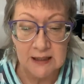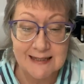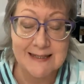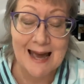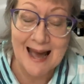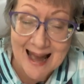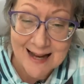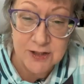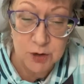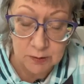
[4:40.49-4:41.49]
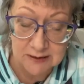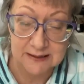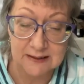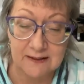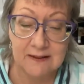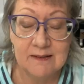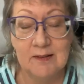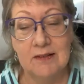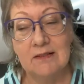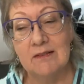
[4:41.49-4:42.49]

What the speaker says: It's actually